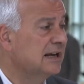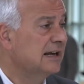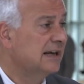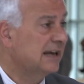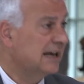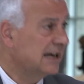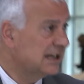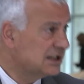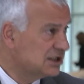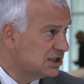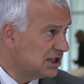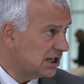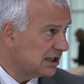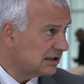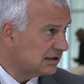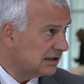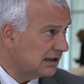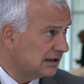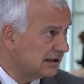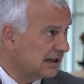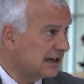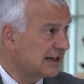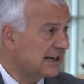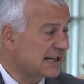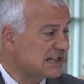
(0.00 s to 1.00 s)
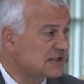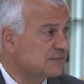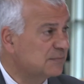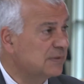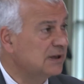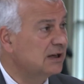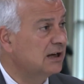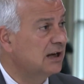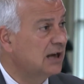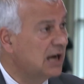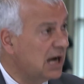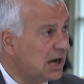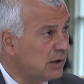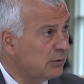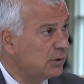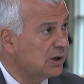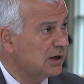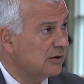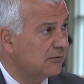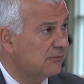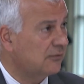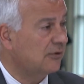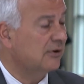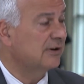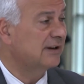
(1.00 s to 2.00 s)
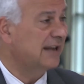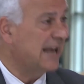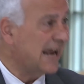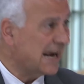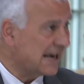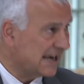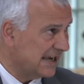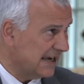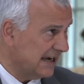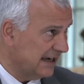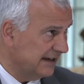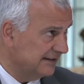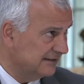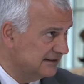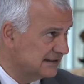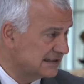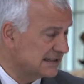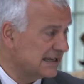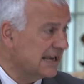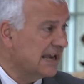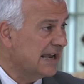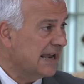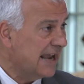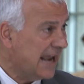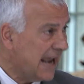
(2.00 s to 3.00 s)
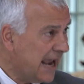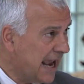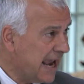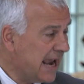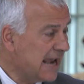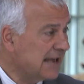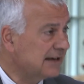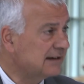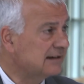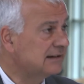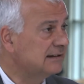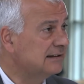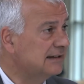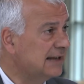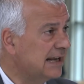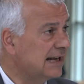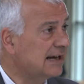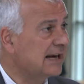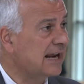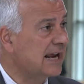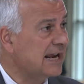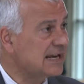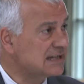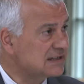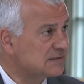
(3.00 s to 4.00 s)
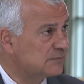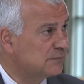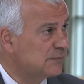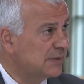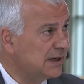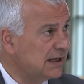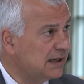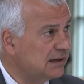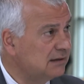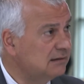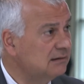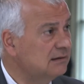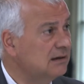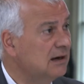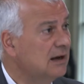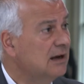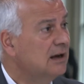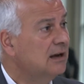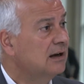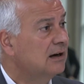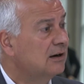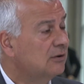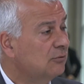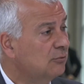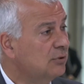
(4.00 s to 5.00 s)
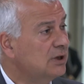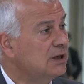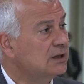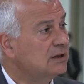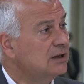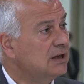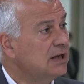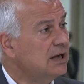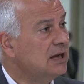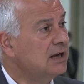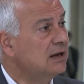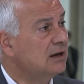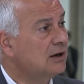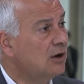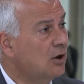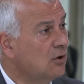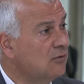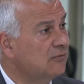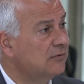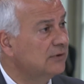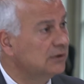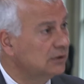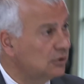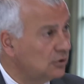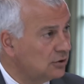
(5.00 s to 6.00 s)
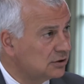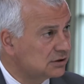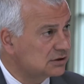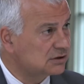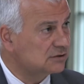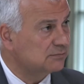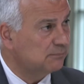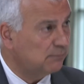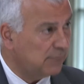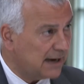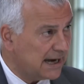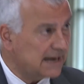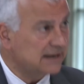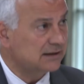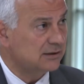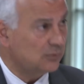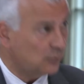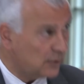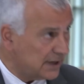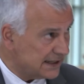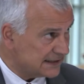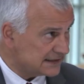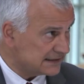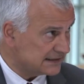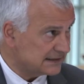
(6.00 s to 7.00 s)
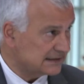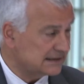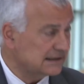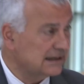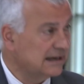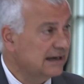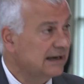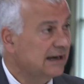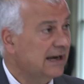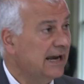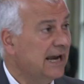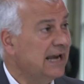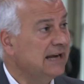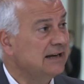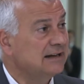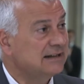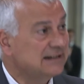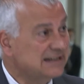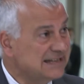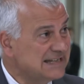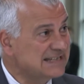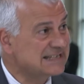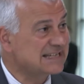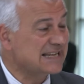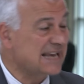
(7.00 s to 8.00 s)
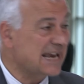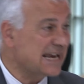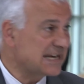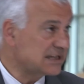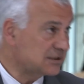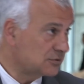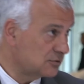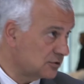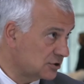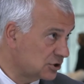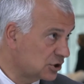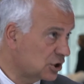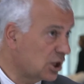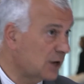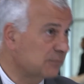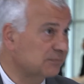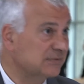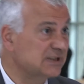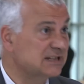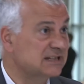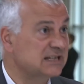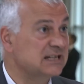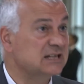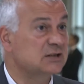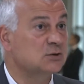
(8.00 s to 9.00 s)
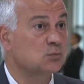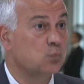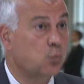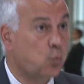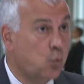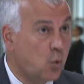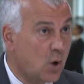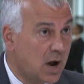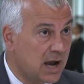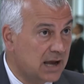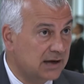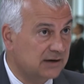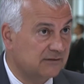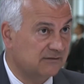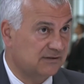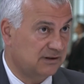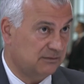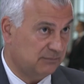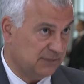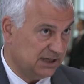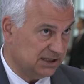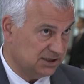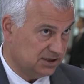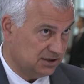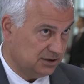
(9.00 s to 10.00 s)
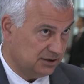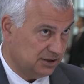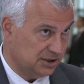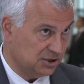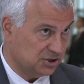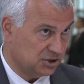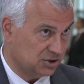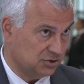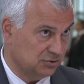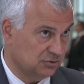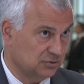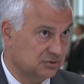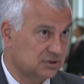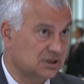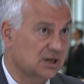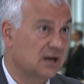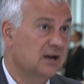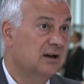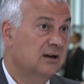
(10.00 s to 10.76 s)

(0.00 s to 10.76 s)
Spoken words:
agenda that has been going for decades and that has been really overlooked by the West. And this has to stop. This is one of the major issues,